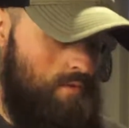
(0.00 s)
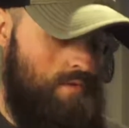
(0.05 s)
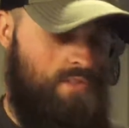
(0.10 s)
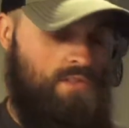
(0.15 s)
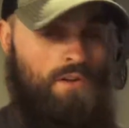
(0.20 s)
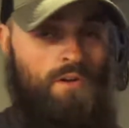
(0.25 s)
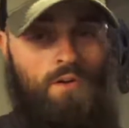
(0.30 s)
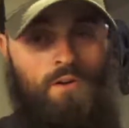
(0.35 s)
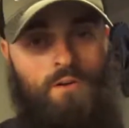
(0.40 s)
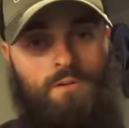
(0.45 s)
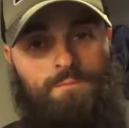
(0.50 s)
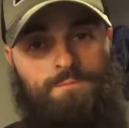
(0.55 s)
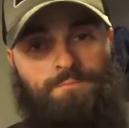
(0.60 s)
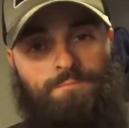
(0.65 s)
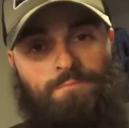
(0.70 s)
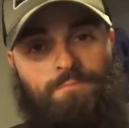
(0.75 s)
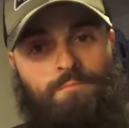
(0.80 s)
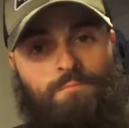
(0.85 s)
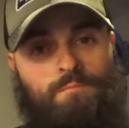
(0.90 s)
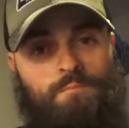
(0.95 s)
start,
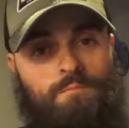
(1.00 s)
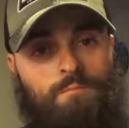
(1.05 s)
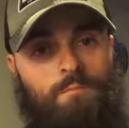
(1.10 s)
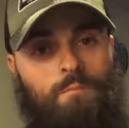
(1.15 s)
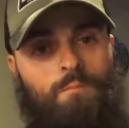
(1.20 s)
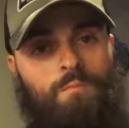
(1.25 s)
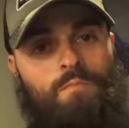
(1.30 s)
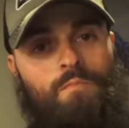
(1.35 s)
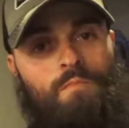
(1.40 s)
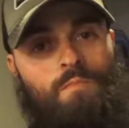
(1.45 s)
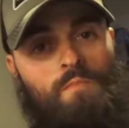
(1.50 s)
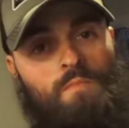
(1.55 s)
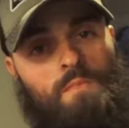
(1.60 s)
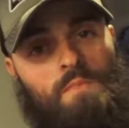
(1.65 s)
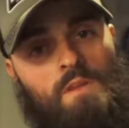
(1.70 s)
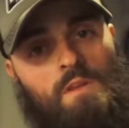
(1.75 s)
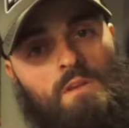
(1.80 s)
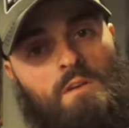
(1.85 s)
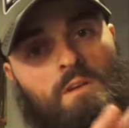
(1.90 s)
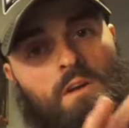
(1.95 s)

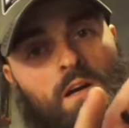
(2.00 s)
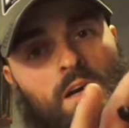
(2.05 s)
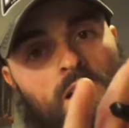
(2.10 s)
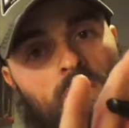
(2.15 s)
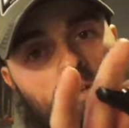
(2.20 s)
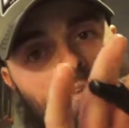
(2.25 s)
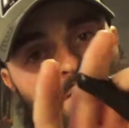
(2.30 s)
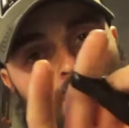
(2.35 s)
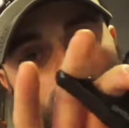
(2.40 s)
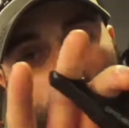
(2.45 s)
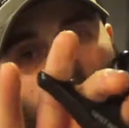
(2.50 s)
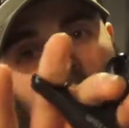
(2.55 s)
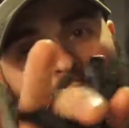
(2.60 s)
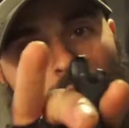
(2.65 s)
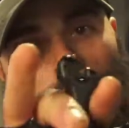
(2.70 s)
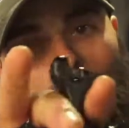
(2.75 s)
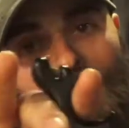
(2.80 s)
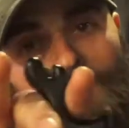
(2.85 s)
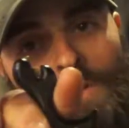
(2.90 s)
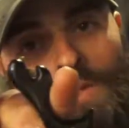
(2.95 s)
I have
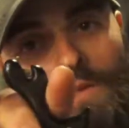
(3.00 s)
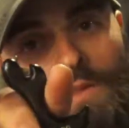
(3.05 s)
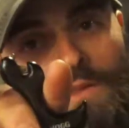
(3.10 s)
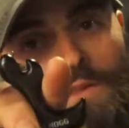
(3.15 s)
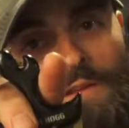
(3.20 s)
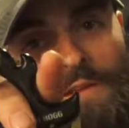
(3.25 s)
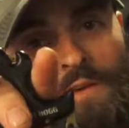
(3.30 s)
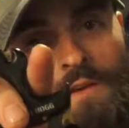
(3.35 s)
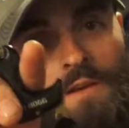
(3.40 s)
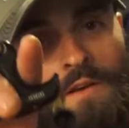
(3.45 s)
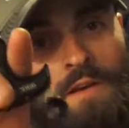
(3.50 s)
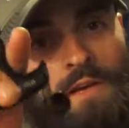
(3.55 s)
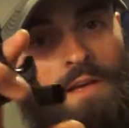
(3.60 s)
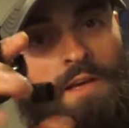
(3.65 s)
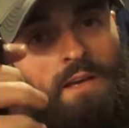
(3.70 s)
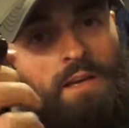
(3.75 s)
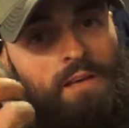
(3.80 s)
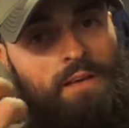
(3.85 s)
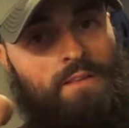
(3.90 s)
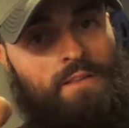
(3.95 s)
gone with
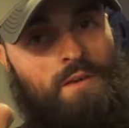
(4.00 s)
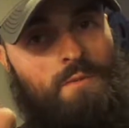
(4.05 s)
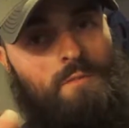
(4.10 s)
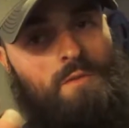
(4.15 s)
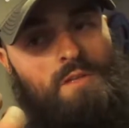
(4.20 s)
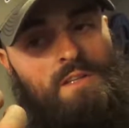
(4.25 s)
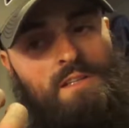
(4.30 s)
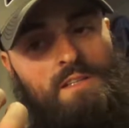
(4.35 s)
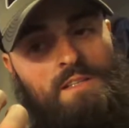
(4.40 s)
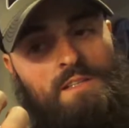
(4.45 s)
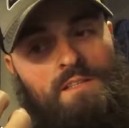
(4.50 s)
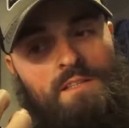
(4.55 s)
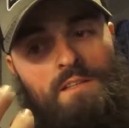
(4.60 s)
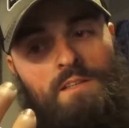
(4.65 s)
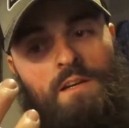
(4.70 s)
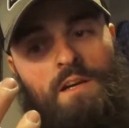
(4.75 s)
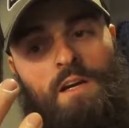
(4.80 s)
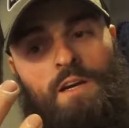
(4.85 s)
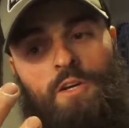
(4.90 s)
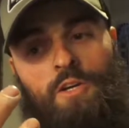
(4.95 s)
a thumb release.
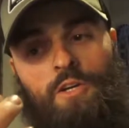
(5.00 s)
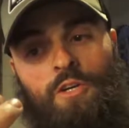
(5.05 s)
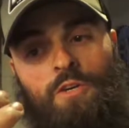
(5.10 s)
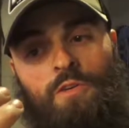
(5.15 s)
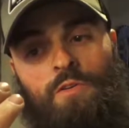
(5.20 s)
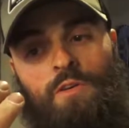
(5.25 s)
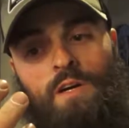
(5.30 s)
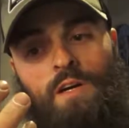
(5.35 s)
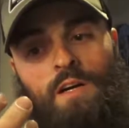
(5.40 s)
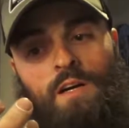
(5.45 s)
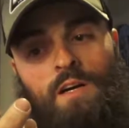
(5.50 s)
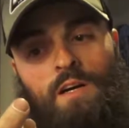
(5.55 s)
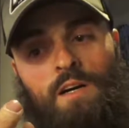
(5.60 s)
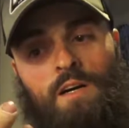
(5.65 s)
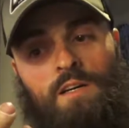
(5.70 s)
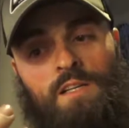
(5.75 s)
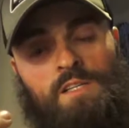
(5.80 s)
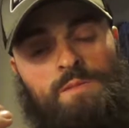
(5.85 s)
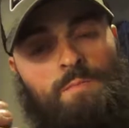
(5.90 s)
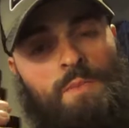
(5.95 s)
I shoot
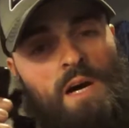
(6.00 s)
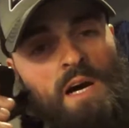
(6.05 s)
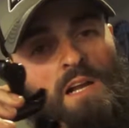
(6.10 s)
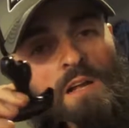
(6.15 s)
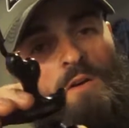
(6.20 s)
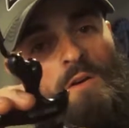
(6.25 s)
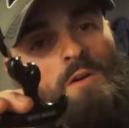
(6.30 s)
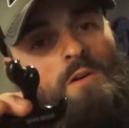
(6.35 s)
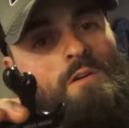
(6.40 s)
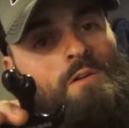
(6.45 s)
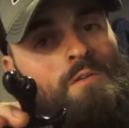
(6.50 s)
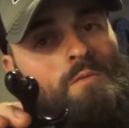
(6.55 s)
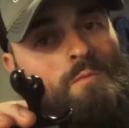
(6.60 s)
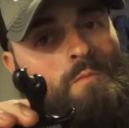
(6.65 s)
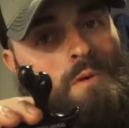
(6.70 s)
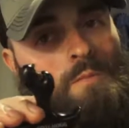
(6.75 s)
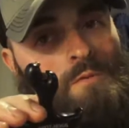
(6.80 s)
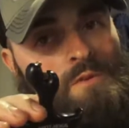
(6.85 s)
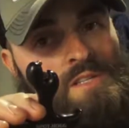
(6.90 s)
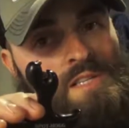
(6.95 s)
a Spot Hog
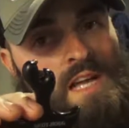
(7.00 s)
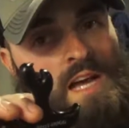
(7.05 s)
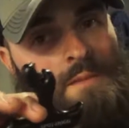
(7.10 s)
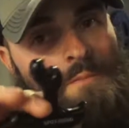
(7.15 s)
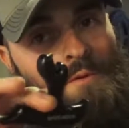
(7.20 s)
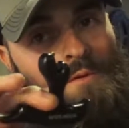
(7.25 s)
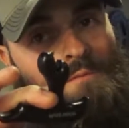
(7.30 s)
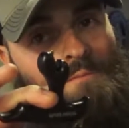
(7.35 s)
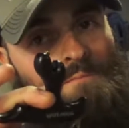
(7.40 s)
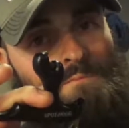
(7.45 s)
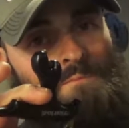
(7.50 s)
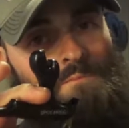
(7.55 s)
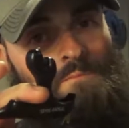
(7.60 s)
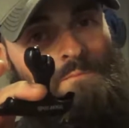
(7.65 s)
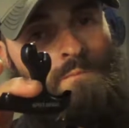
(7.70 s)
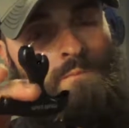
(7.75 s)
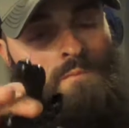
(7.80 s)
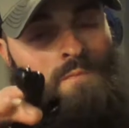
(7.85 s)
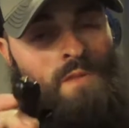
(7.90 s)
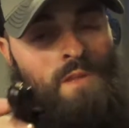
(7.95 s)
whippersnapper,
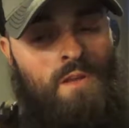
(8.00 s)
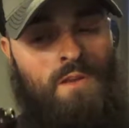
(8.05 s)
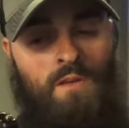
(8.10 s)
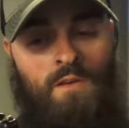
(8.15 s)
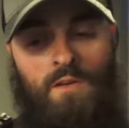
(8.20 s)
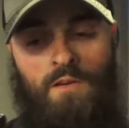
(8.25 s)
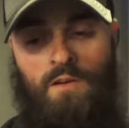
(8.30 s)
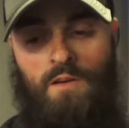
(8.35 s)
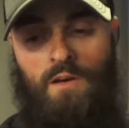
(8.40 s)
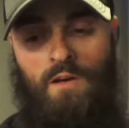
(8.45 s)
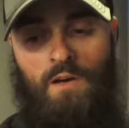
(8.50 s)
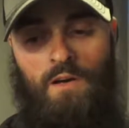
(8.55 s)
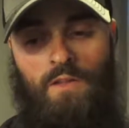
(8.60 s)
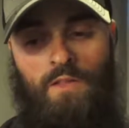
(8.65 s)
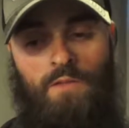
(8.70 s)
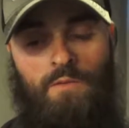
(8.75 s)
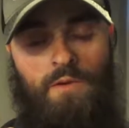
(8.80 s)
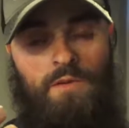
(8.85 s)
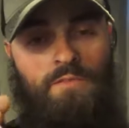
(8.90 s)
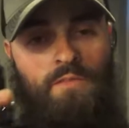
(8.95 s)

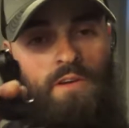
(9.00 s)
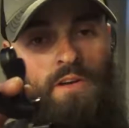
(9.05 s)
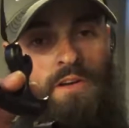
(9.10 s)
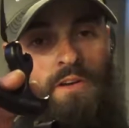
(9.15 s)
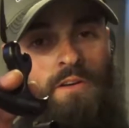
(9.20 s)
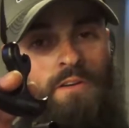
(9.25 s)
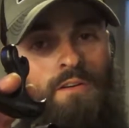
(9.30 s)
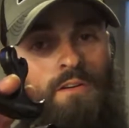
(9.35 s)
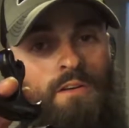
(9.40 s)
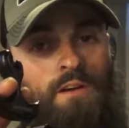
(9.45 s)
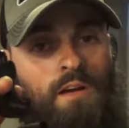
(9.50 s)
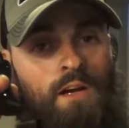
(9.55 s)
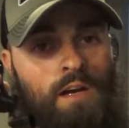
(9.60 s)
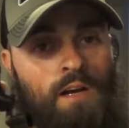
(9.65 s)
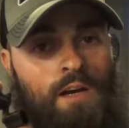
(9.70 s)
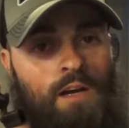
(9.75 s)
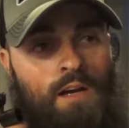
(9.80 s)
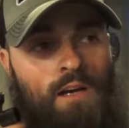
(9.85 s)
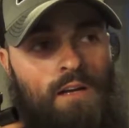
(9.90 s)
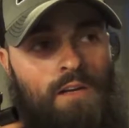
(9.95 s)
3-finger.
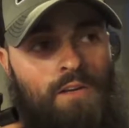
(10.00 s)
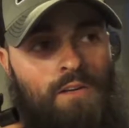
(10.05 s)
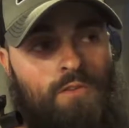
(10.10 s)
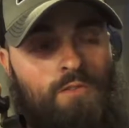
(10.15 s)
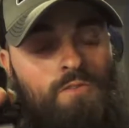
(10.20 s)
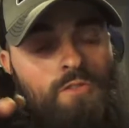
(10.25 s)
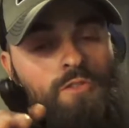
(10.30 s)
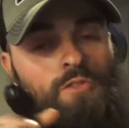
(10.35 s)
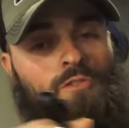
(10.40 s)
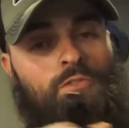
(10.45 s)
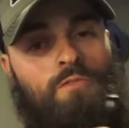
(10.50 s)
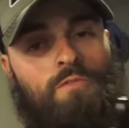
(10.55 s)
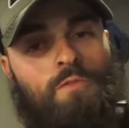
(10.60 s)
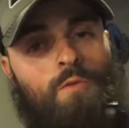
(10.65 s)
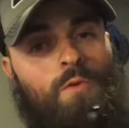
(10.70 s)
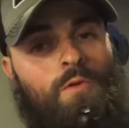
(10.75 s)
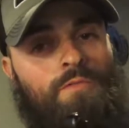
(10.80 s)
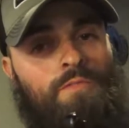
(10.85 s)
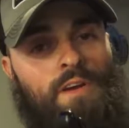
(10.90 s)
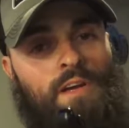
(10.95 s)
I used to shoot a
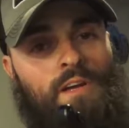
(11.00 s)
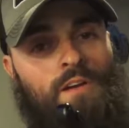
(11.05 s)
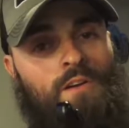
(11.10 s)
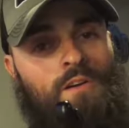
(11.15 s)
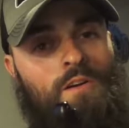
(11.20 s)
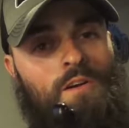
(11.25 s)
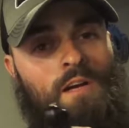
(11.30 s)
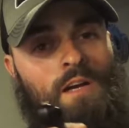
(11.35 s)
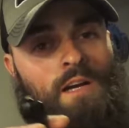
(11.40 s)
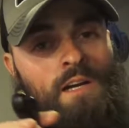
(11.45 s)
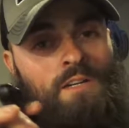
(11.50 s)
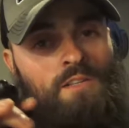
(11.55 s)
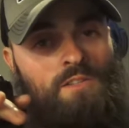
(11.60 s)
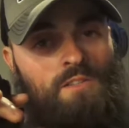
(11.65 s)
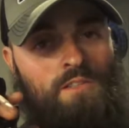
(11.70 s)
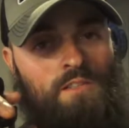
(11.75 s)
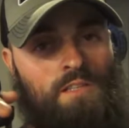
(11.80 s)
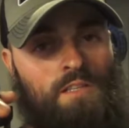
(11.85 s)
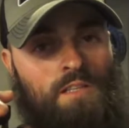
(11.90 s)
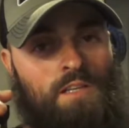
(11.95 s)
4-finger. I
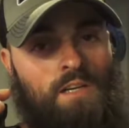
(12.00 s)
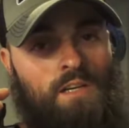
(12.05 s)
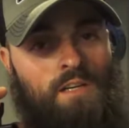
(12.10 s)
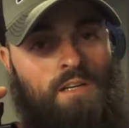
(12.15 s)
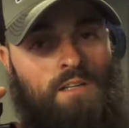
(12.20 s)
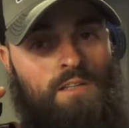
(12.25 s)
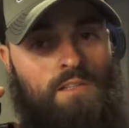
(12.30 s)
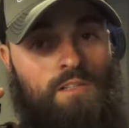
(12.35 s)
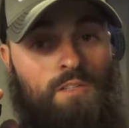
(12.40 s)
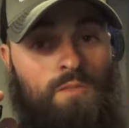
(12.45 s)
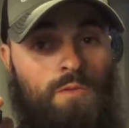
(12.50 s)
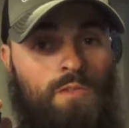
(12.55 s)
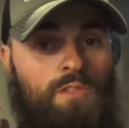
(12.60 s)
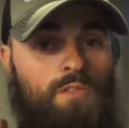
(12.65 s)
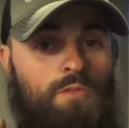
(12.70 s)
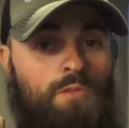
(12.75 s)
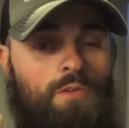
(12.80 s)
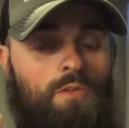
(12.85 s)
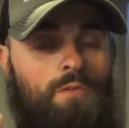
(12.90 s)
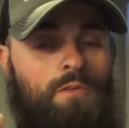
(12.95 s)
actually switched
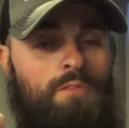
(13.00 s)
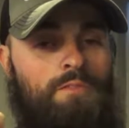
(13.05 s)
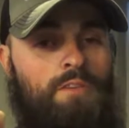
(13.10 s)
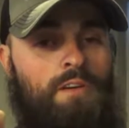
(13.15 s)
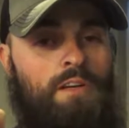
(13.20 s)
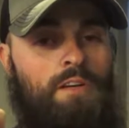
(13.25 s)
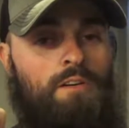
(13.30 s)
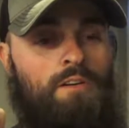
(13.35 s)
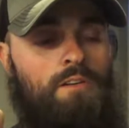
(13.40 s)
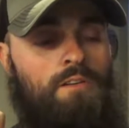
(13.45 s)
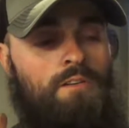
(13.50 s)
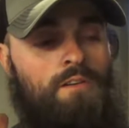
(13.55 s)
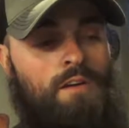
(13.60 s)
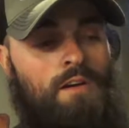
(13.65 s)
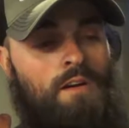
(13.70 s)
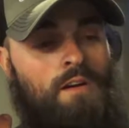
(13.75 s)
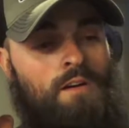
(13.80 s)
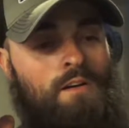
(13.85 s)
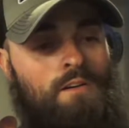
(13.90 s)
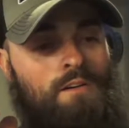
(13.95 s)
to a
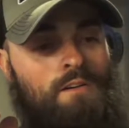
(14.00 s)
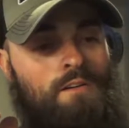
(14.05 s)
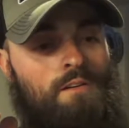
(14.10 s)
3-finger.